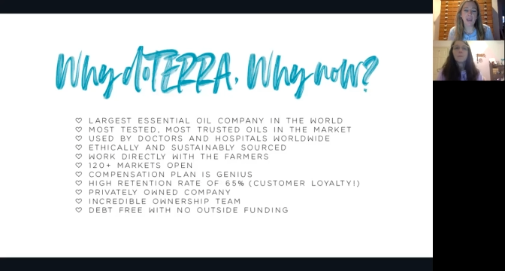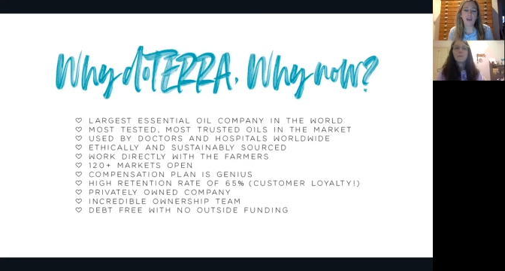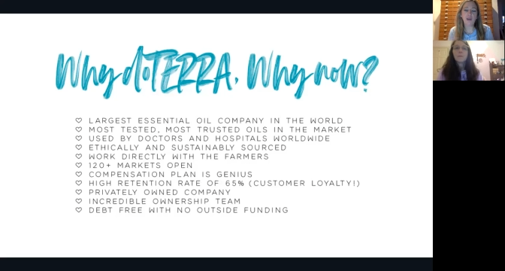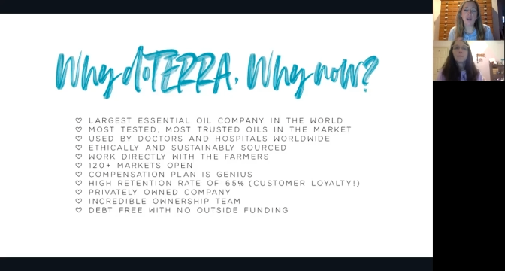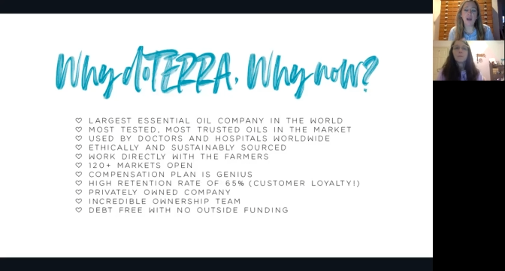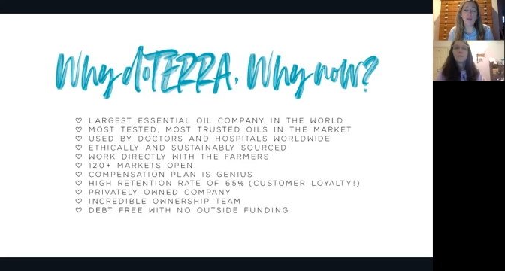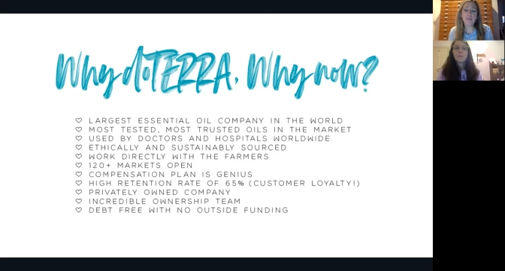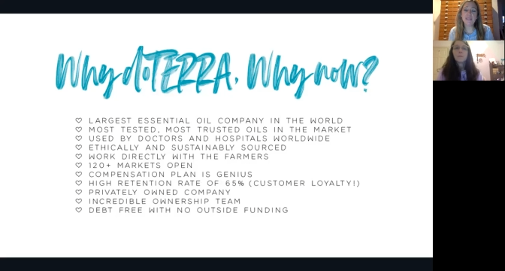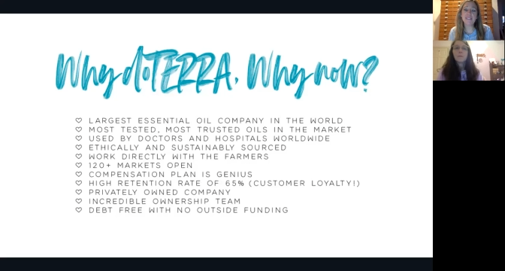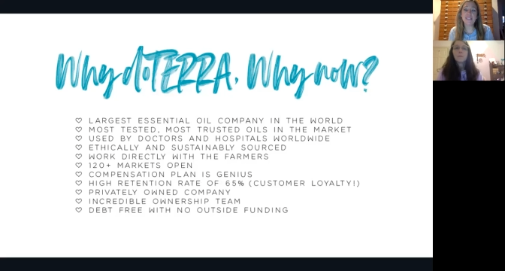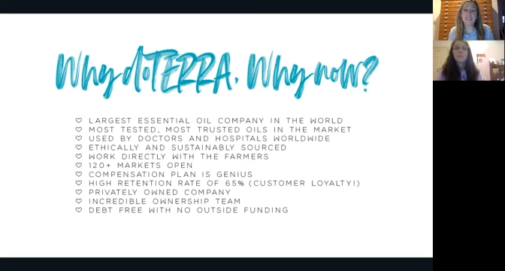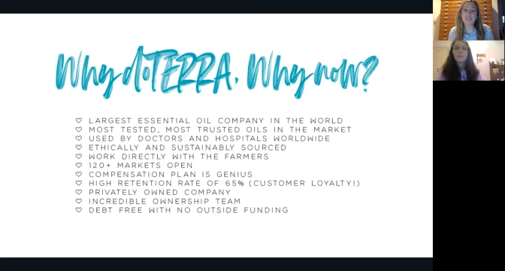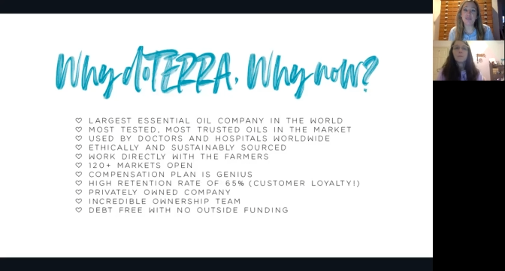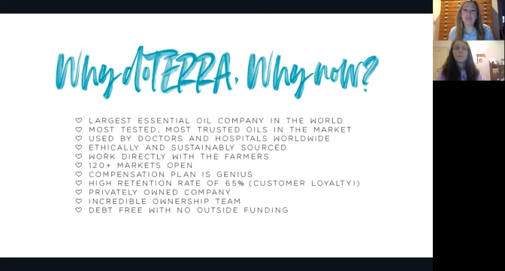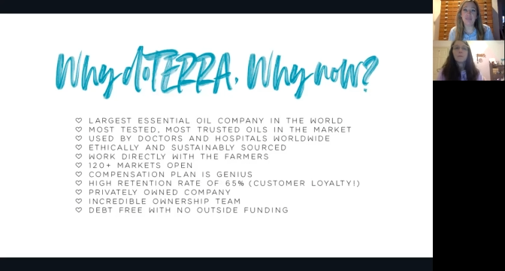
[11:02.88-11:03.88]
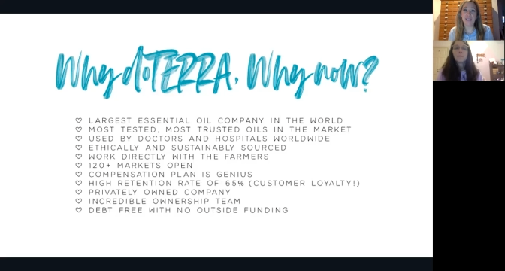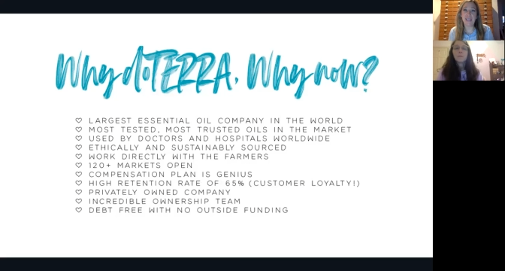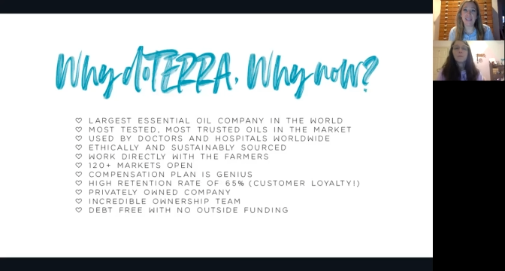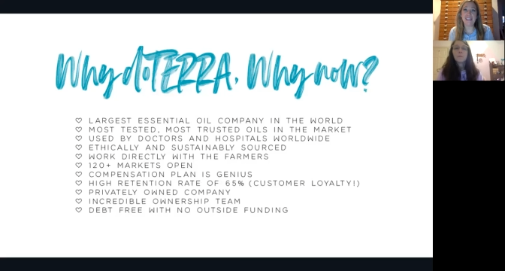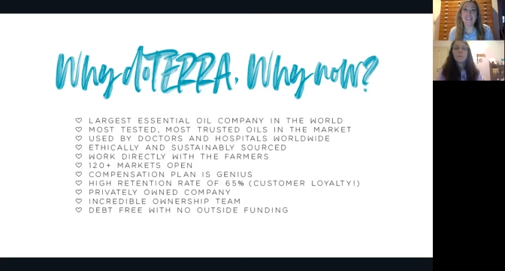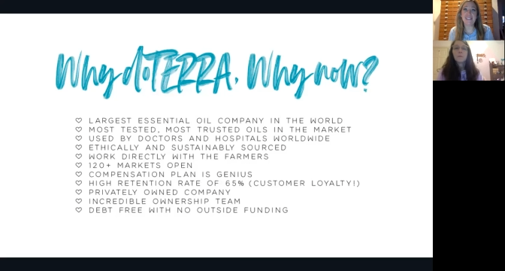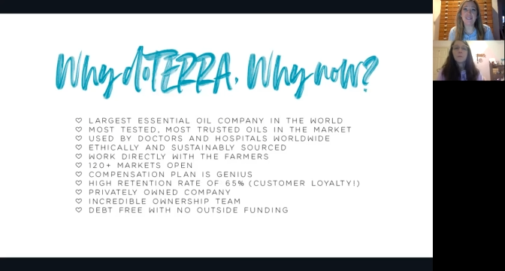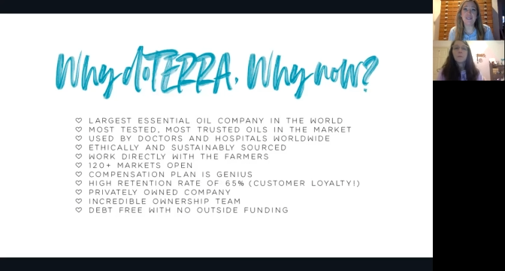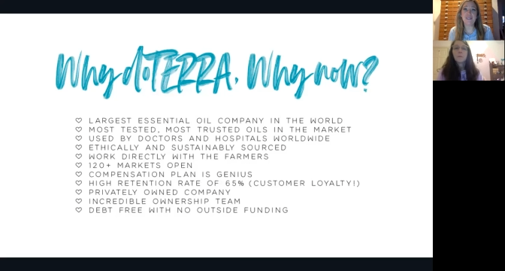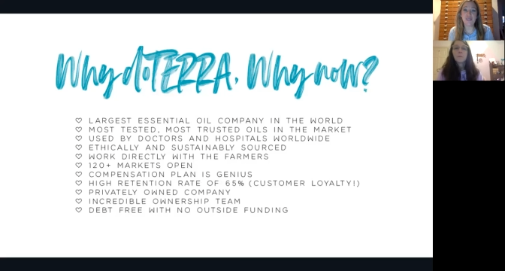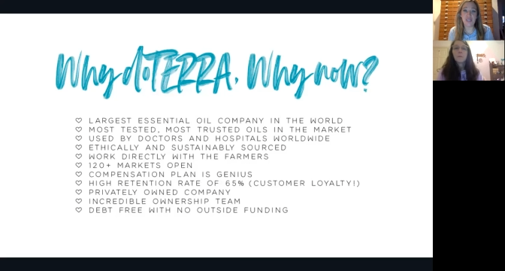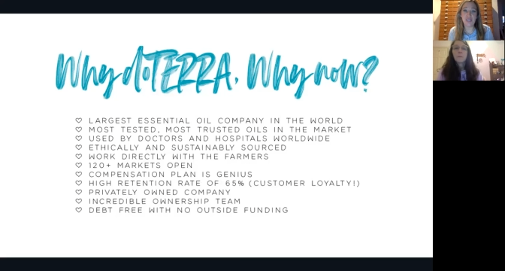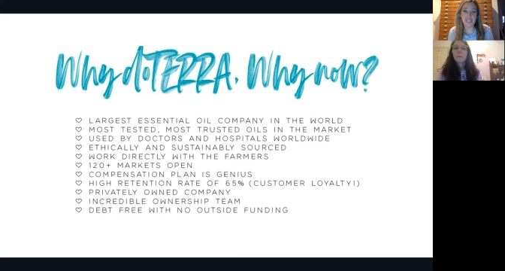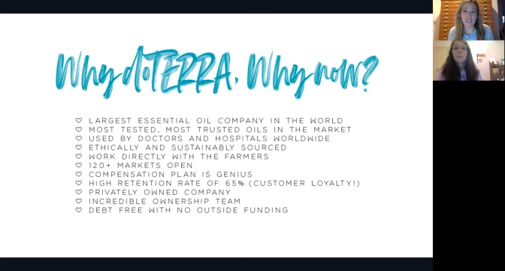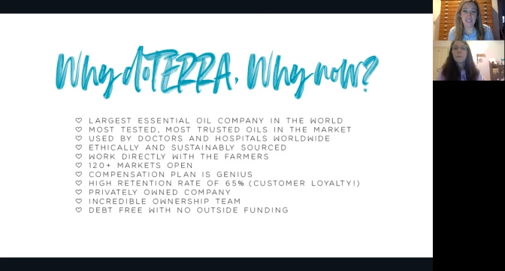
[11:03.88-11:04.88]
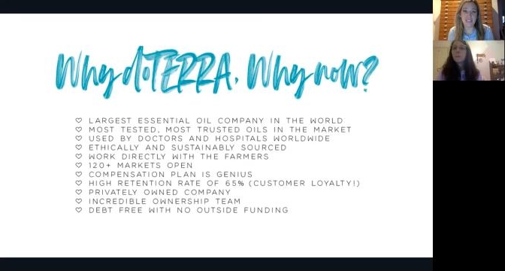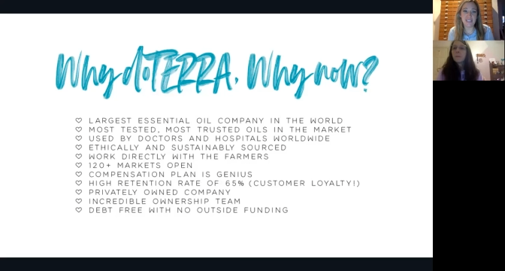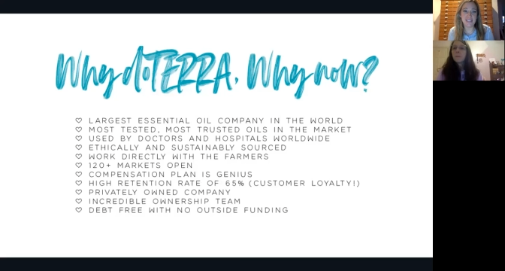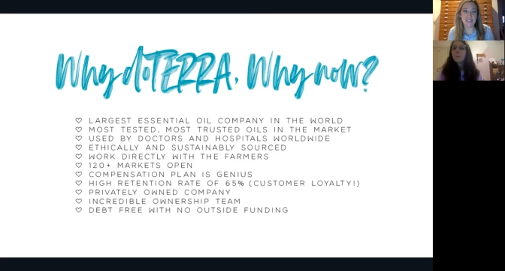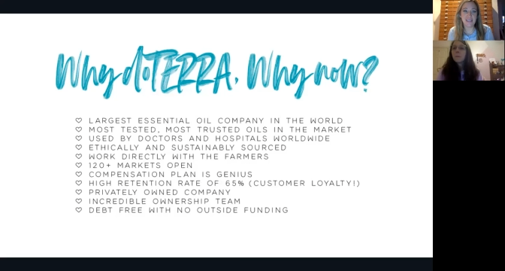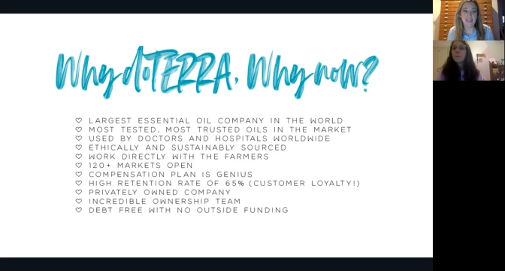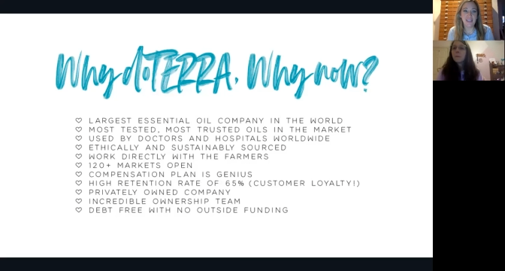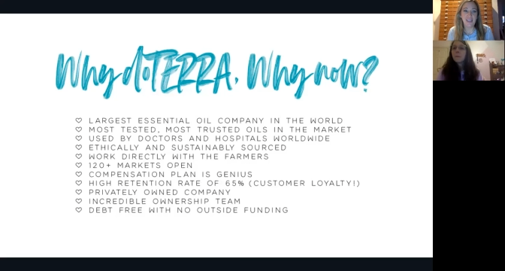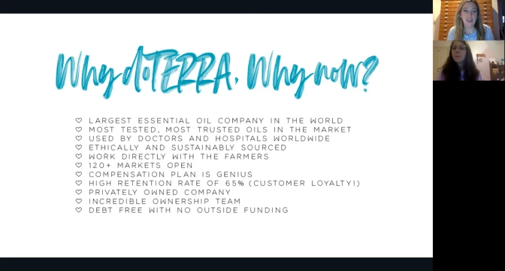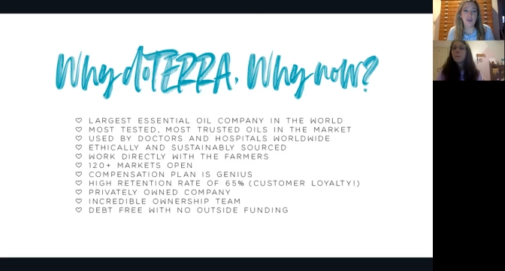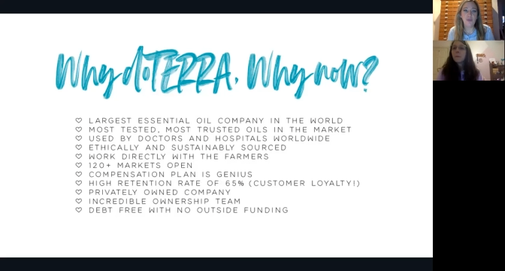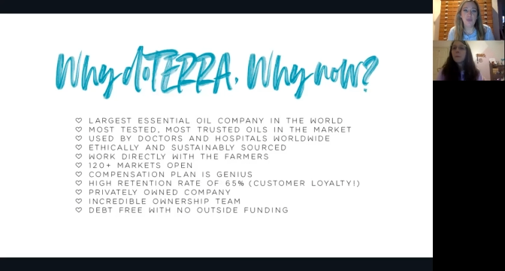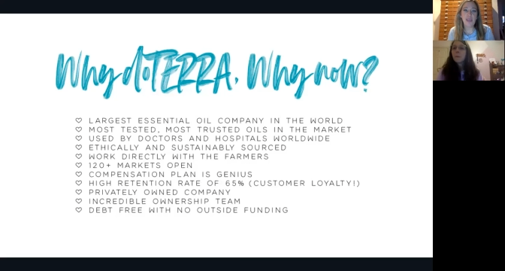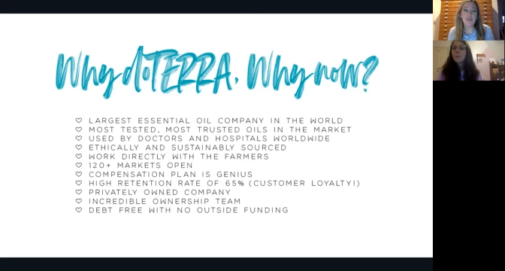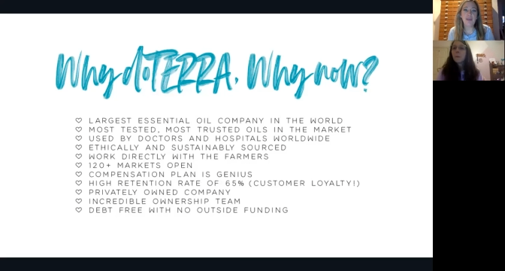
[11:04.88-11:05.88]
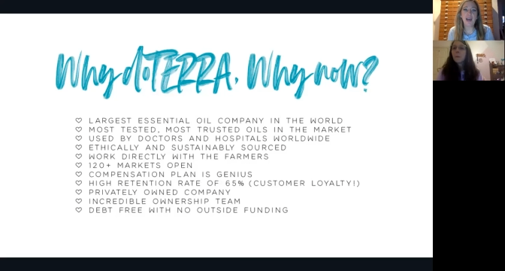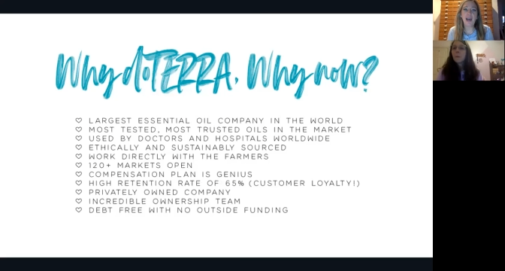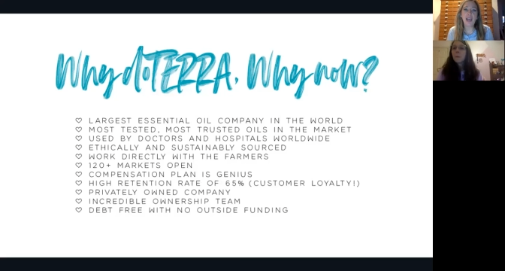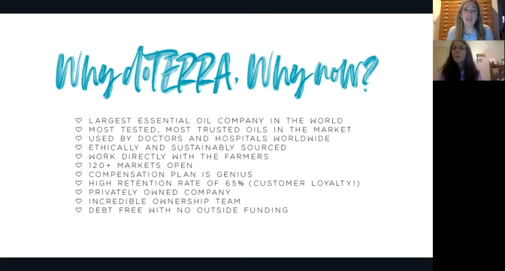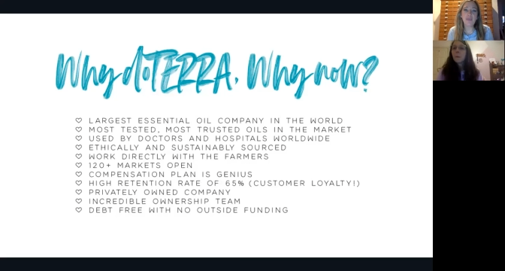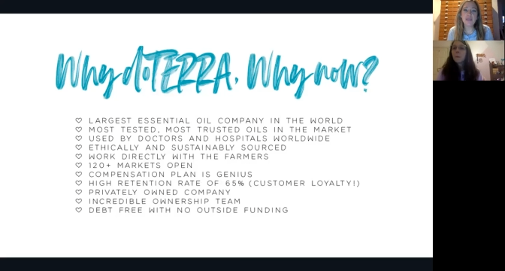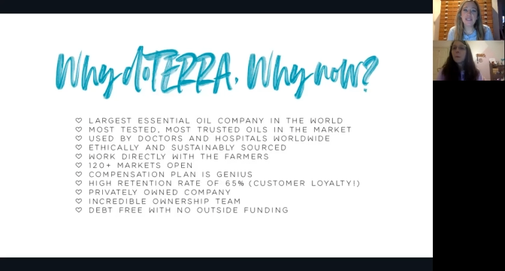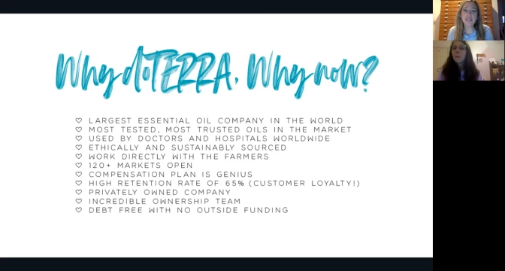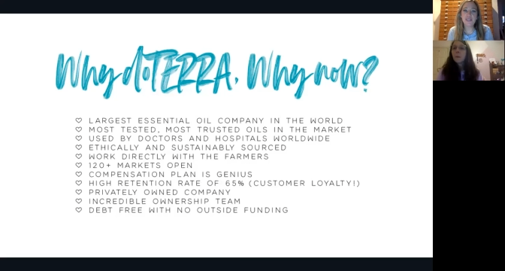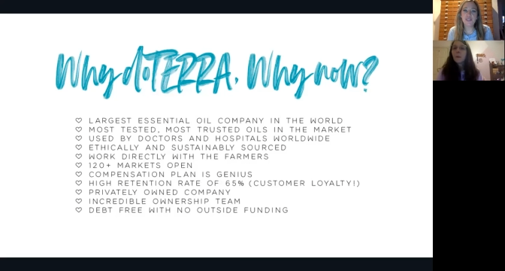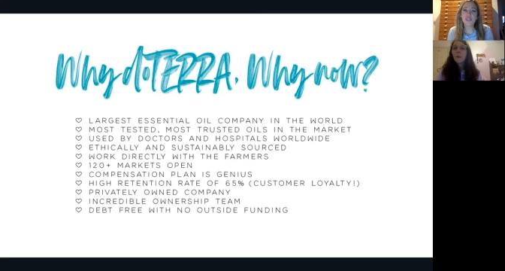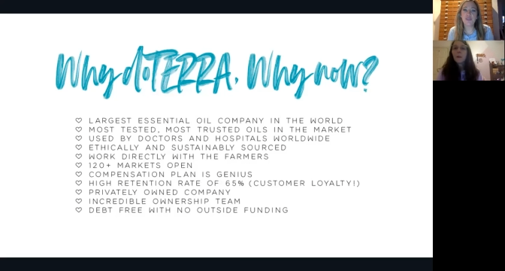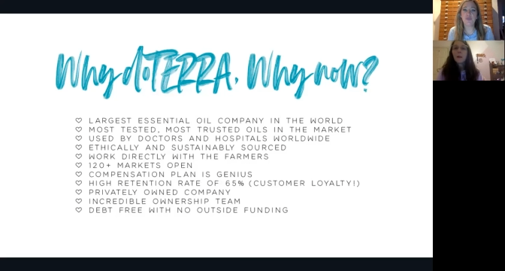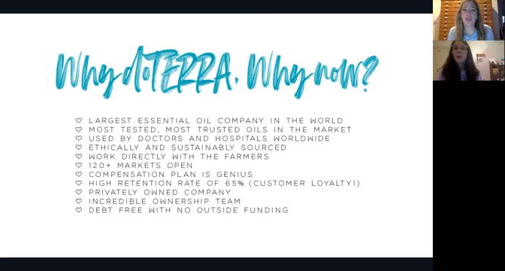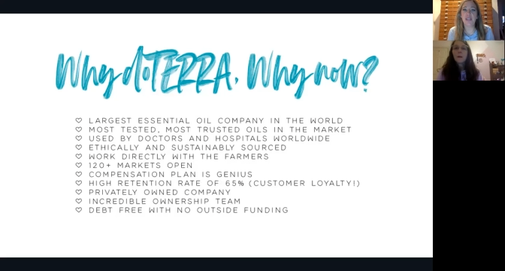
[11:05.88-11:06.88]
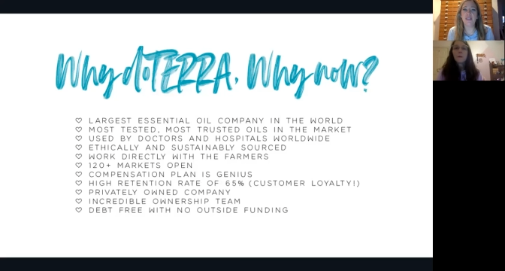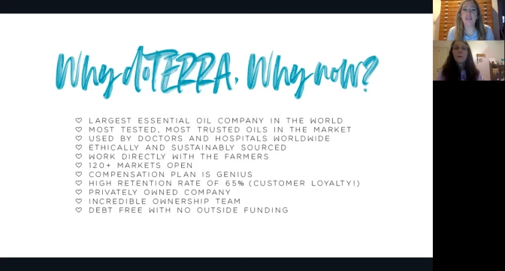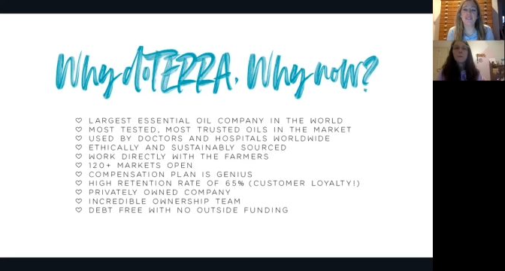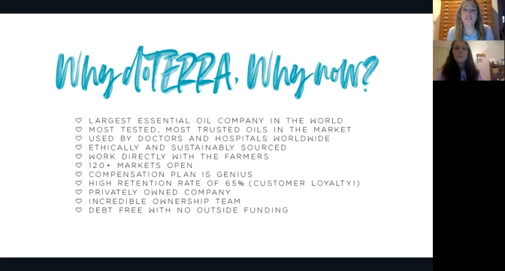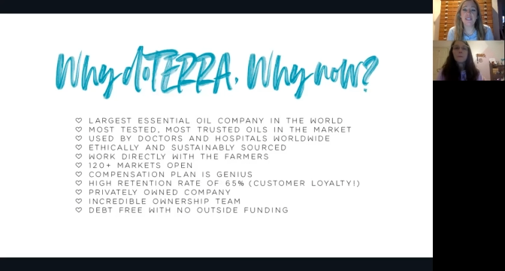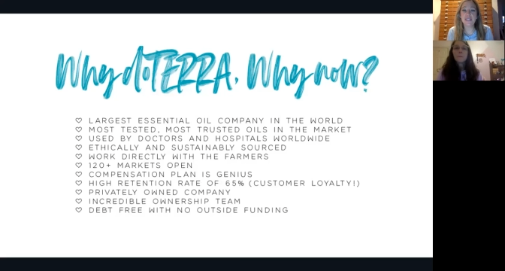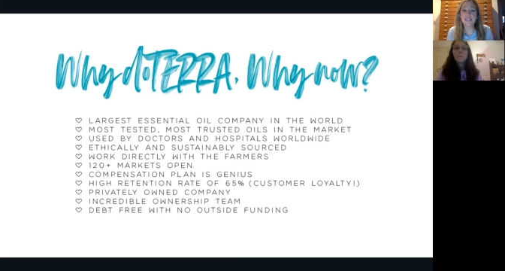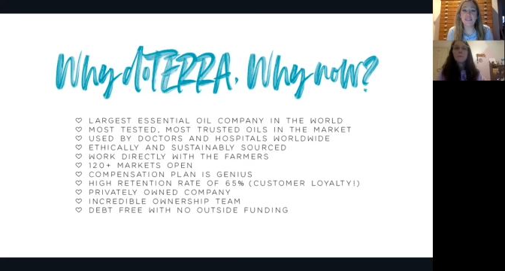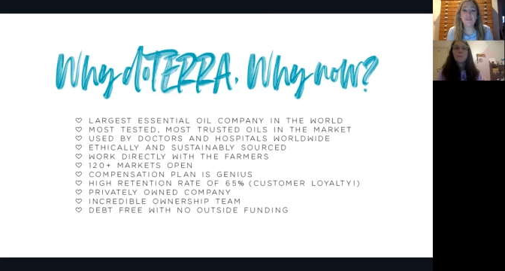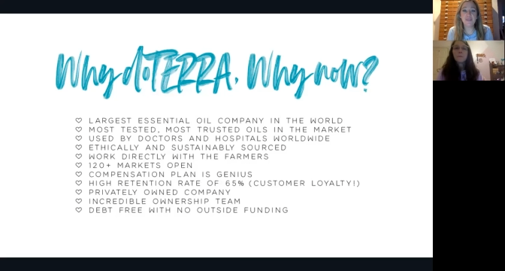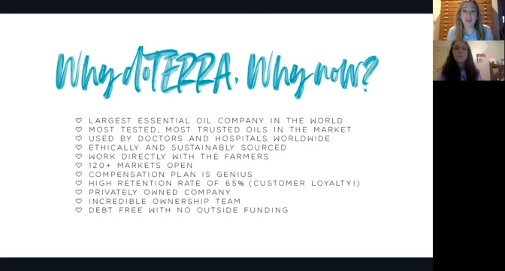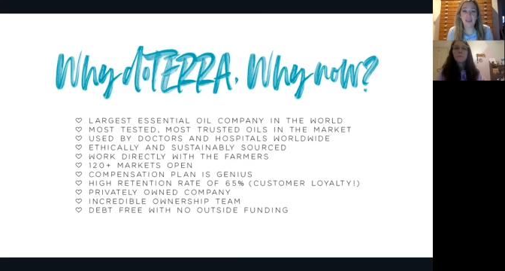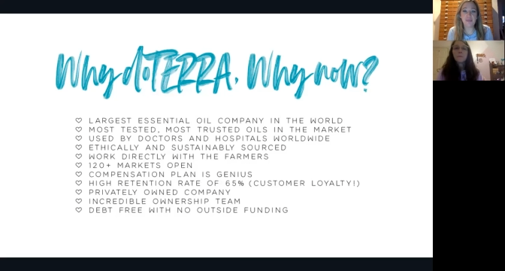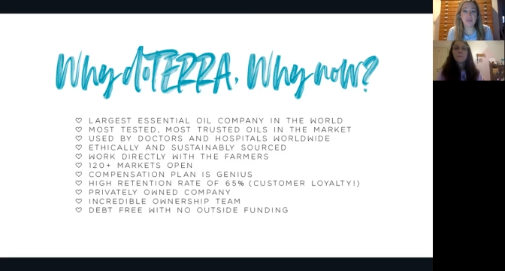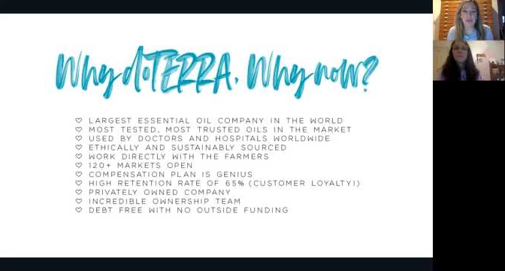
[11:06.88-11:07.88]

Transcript: No face is visible, so there are no lips to read.